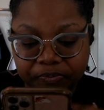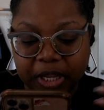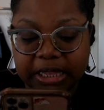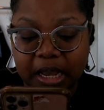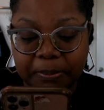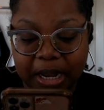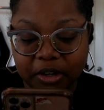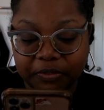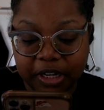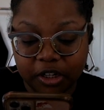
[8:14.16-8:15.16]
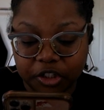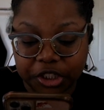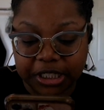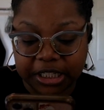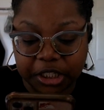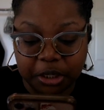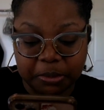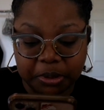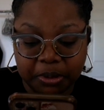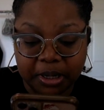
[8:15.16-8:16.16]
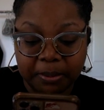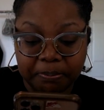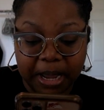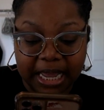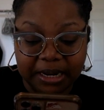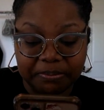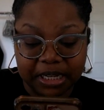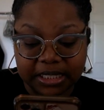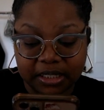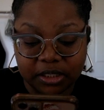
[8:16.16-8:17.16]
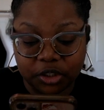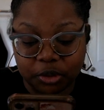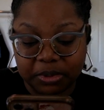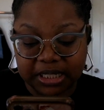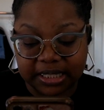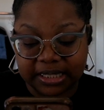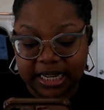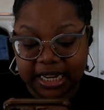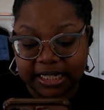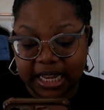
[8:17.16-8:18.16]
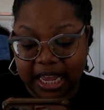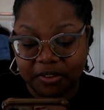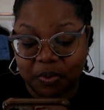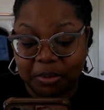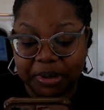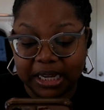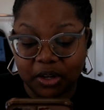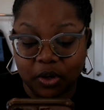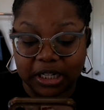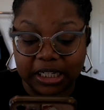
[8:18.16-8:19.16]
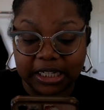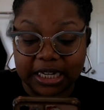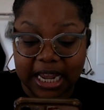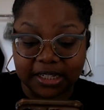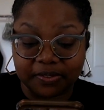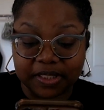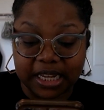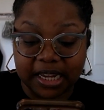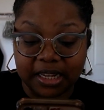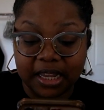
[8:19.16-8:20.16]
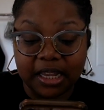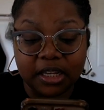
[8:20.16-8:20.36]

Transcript: The amount of energy that the human body must consume to sustain life while being on an inactive state.